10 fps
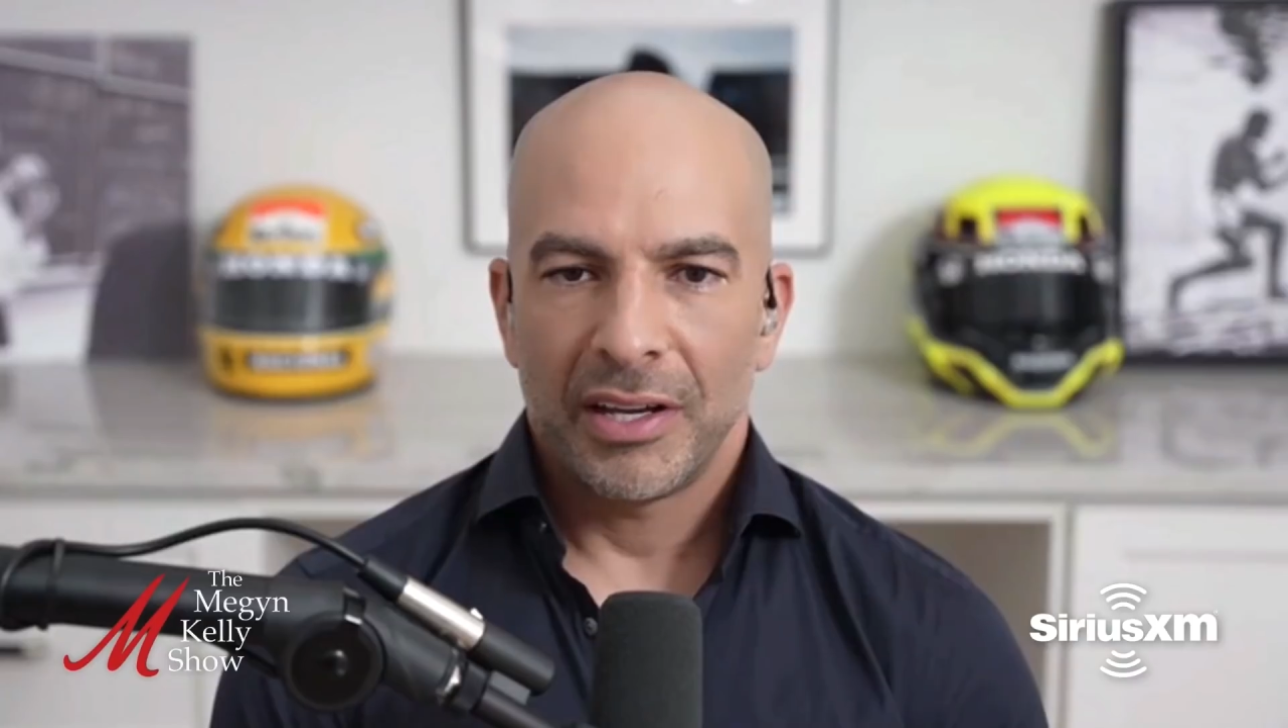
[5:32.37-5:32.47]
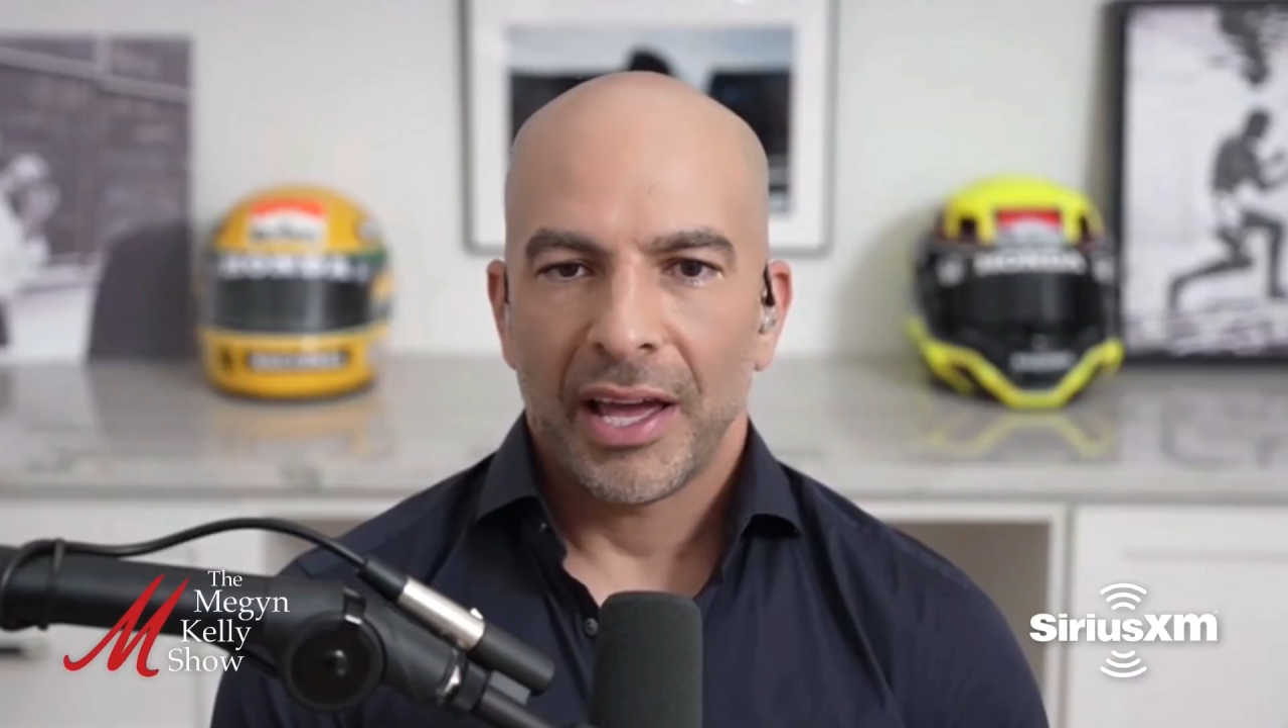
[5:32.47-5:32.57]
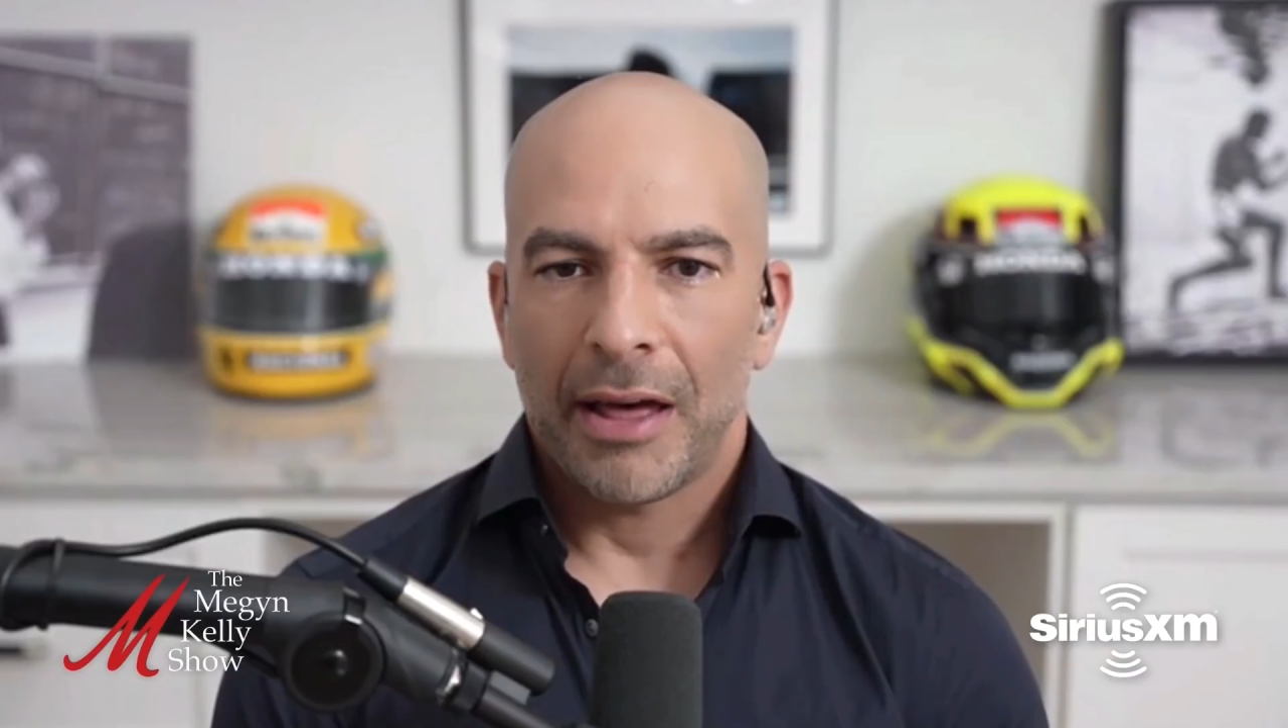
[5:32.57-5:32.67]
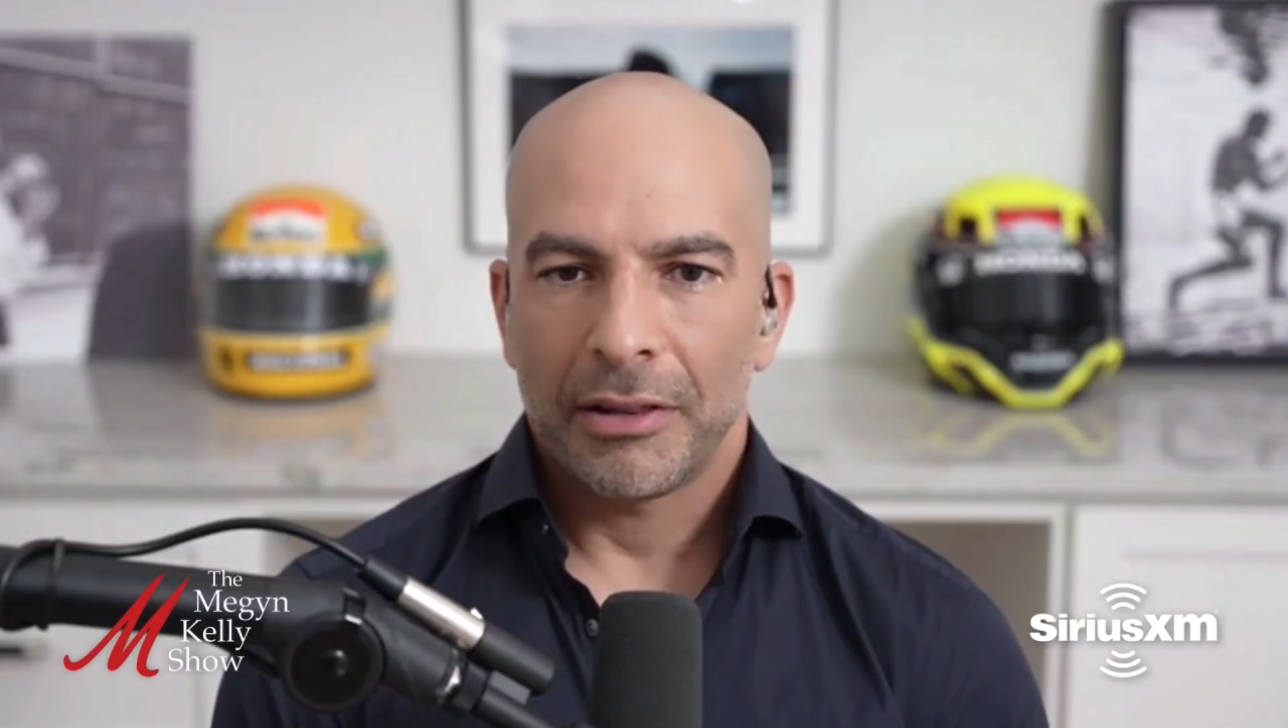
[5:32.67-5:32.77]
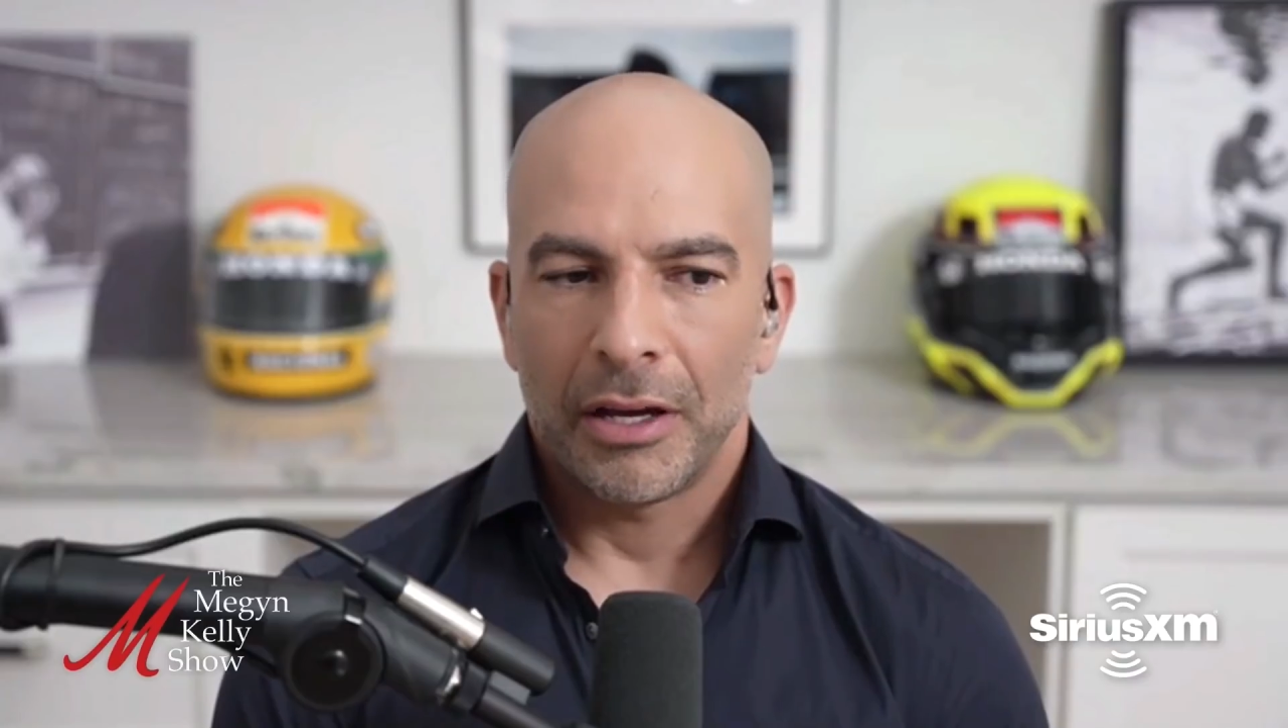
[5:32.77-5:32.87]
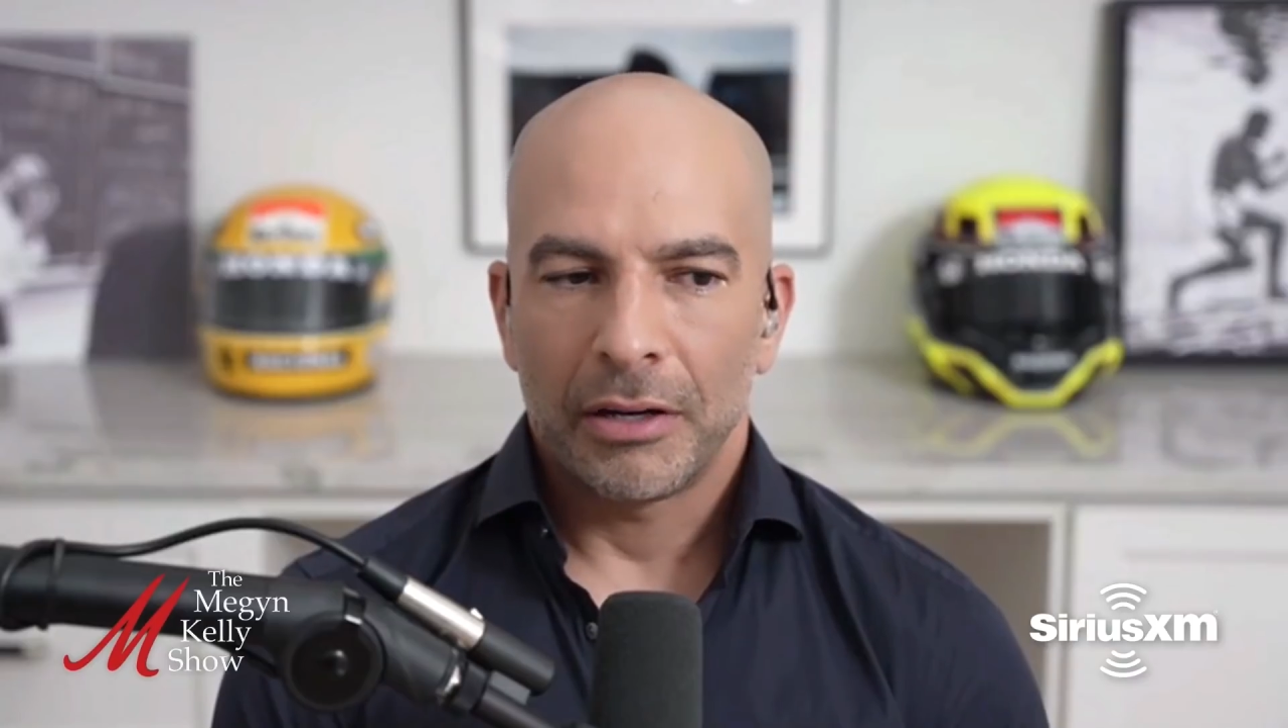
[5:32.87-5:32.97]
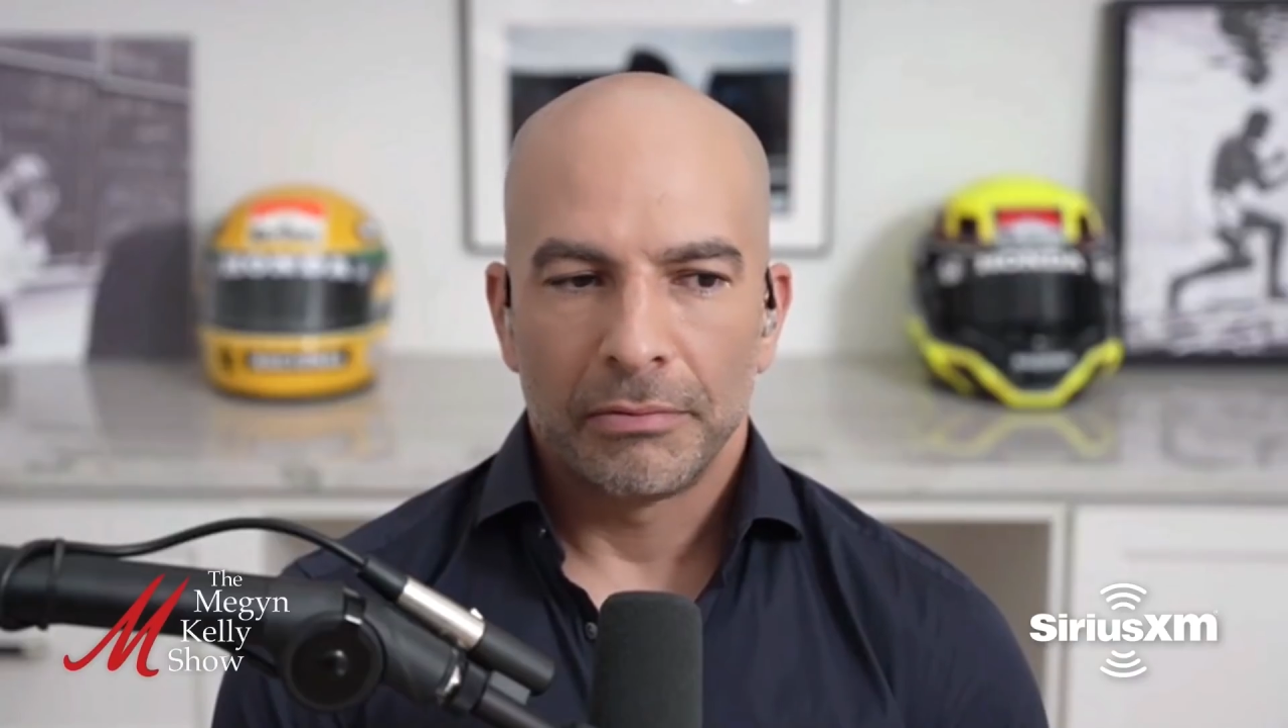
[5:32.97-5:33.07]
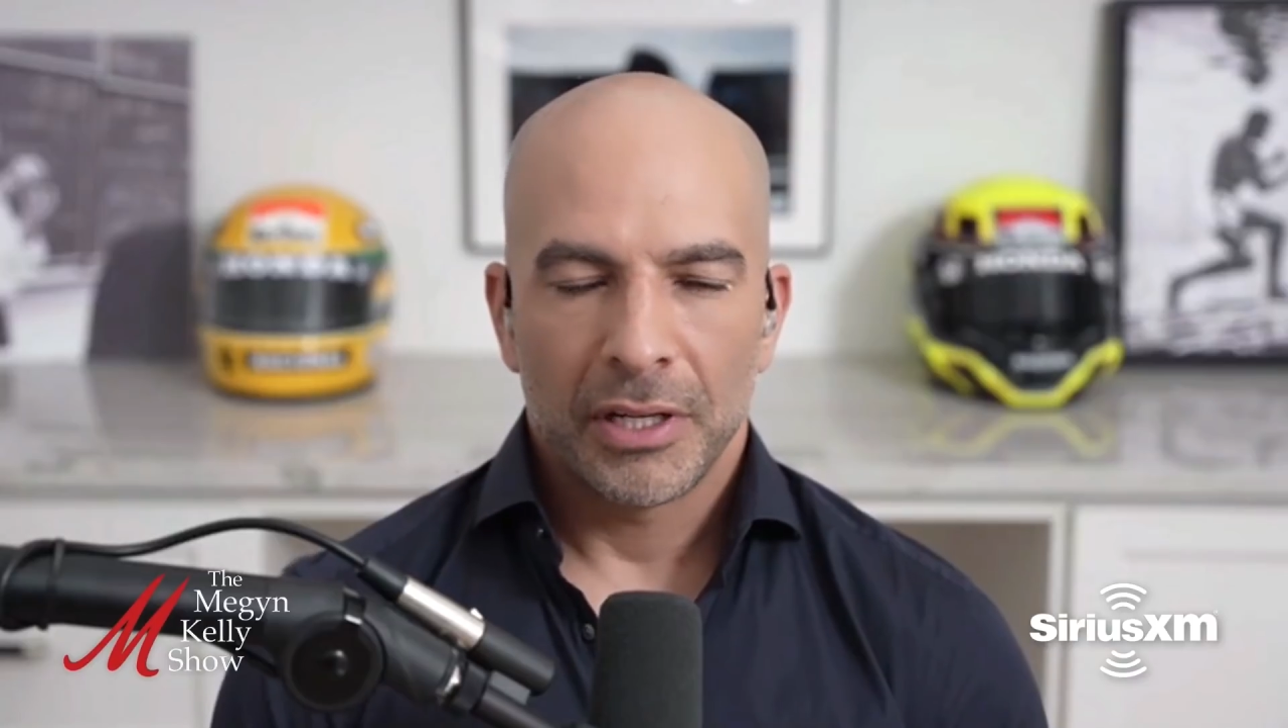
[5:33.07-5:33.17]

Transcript: decathlon